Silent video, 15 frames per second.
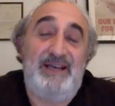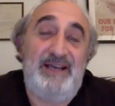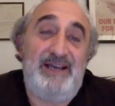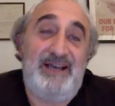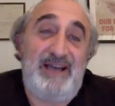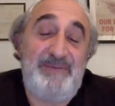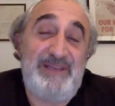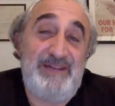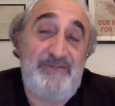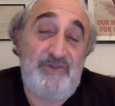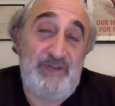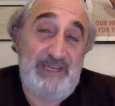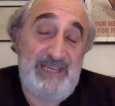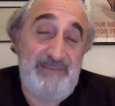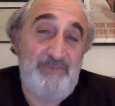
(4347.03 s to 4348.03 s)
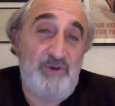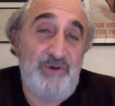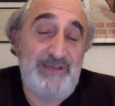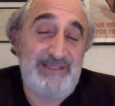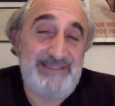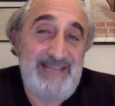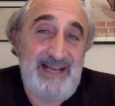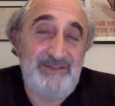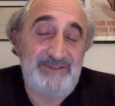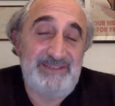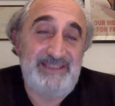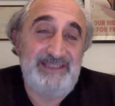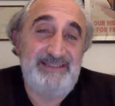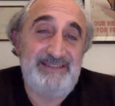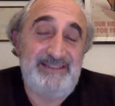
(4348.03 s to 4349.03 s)
I mean, if we keep going down
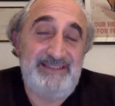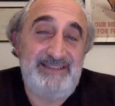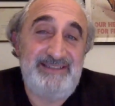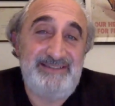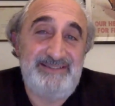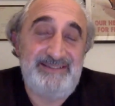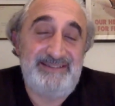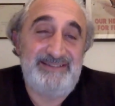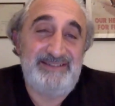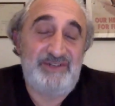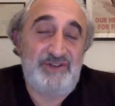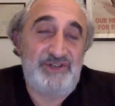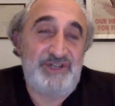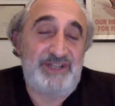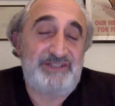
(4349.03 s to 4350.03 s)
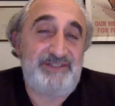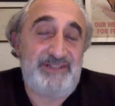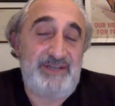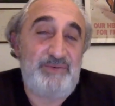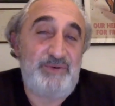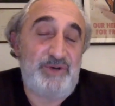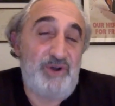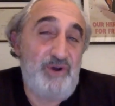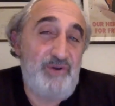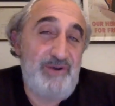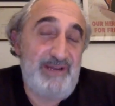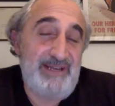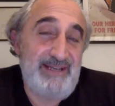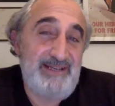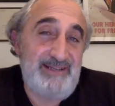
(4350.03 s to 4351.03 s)
the the the, the trajectory that we're
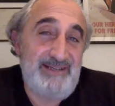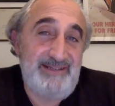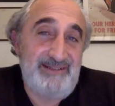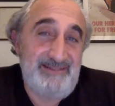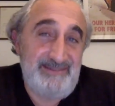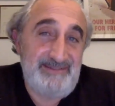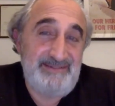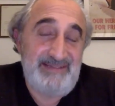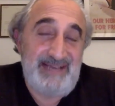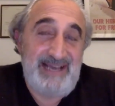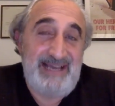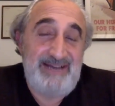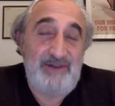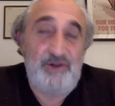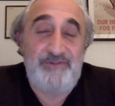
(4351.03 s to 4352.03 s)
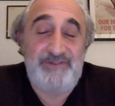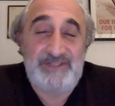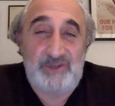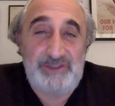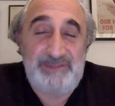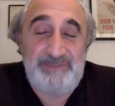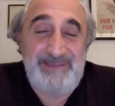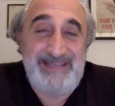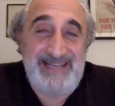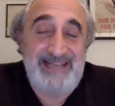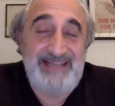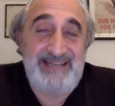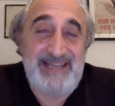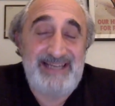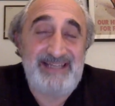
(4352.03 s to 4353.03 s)
going, uh, I don't know if it's going to be
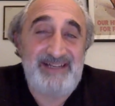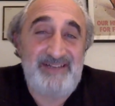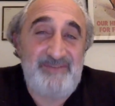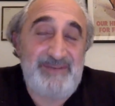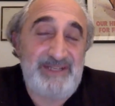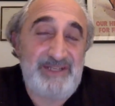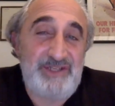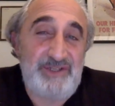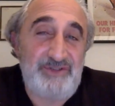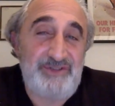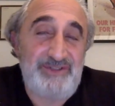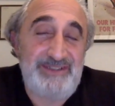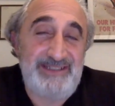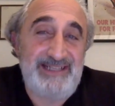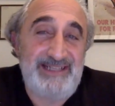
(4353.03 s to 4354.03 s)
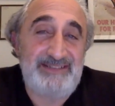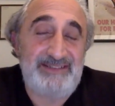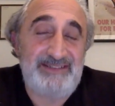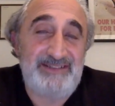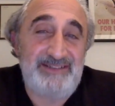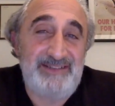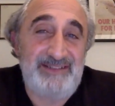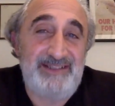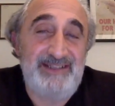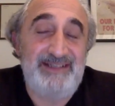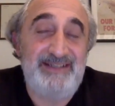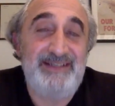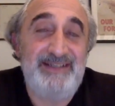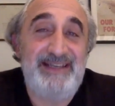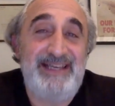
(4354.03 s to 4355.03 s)
net negative, but it's certainly not. Uh,
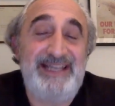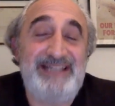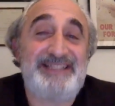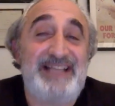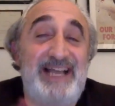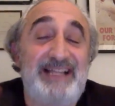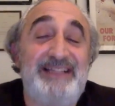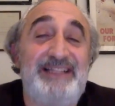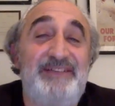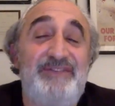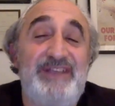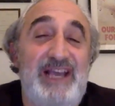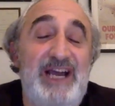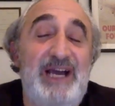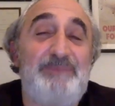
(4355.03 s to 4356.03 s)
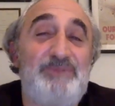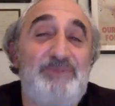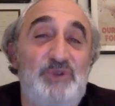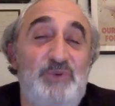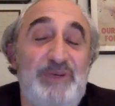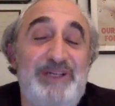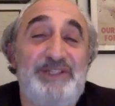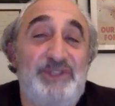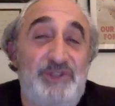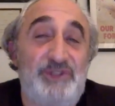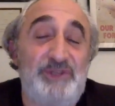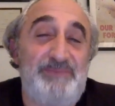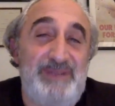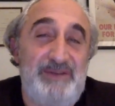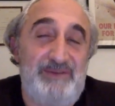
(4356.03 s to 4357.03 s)
it's not living up to what it
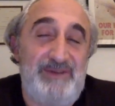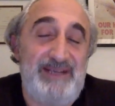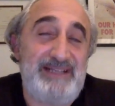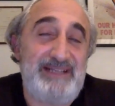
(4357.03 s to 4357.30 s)
could be, right?